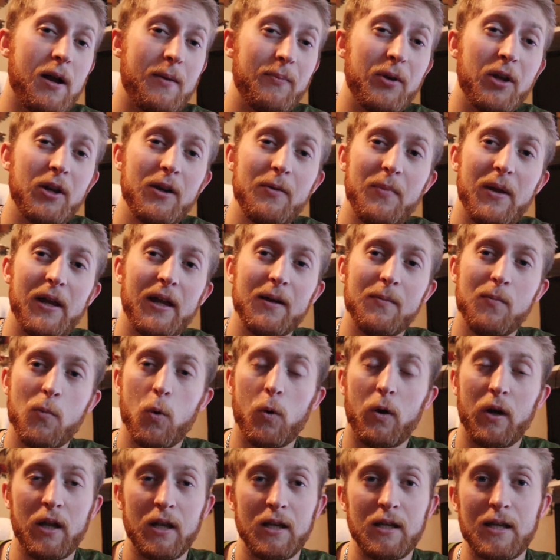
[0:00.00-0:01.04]
I'm gonna make a
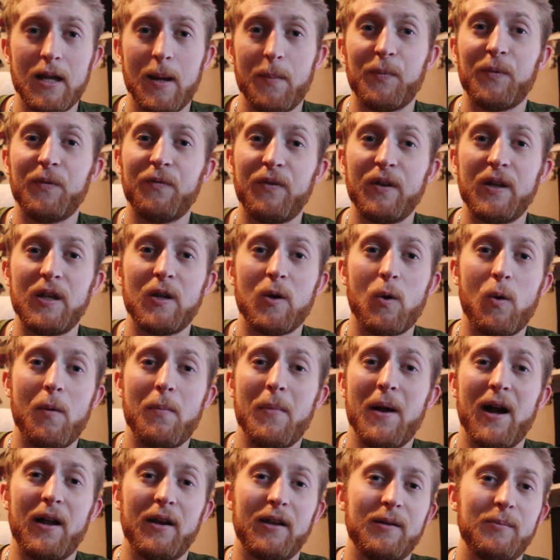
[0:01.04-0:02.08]
more in-depth video
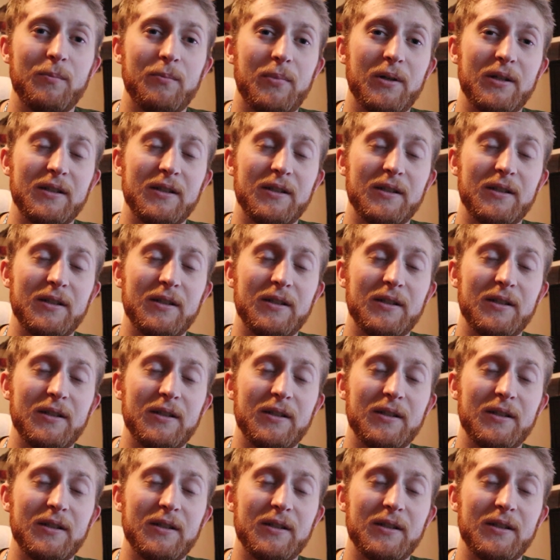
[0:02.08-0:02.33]
about it,